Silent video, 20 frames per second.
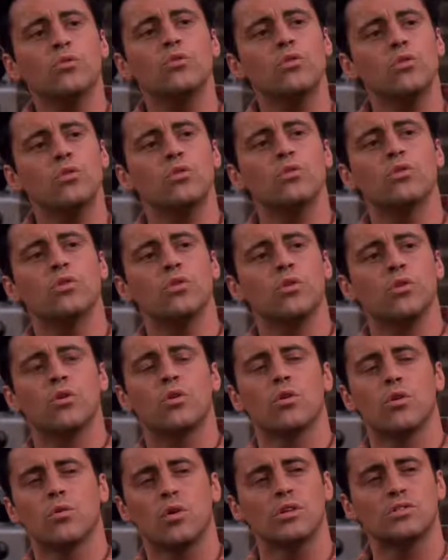no, no, no, no, no,
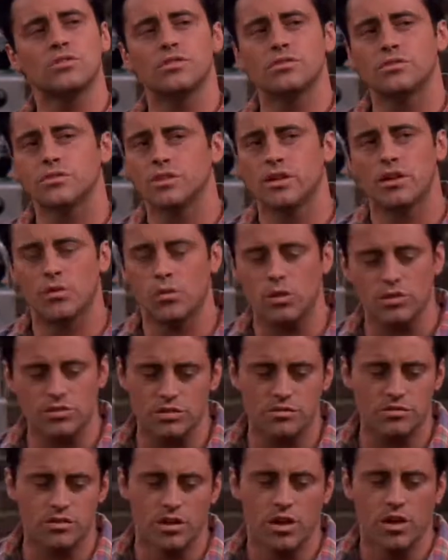no, no. It wasn't, uh,
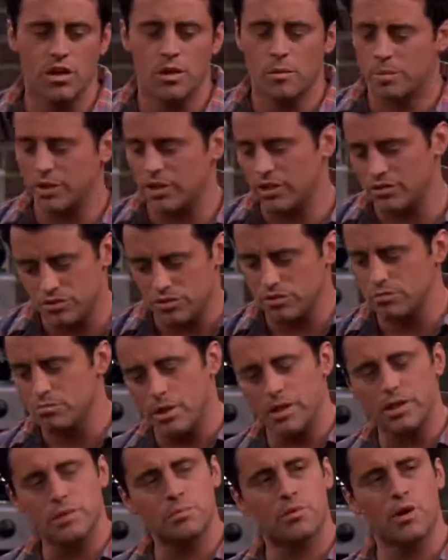wasn't because of
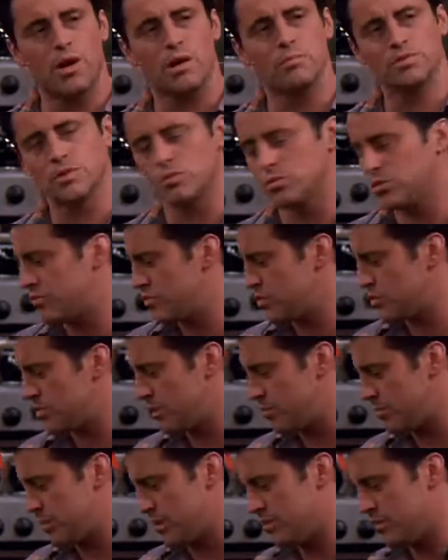your money problems. It was for
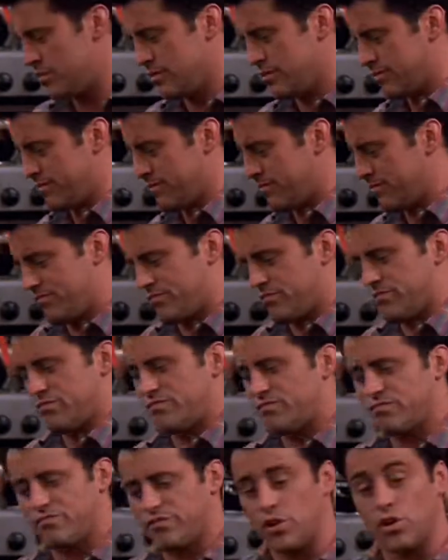something
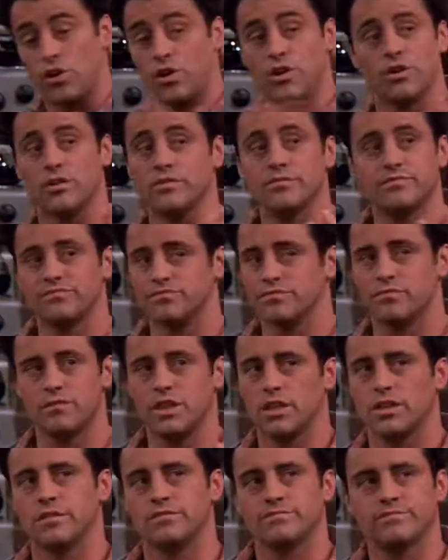for her.
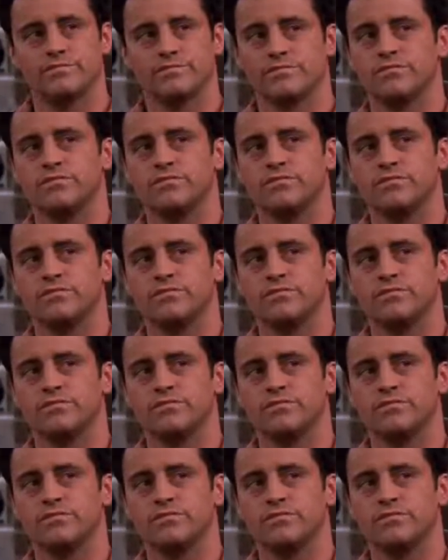Yeah.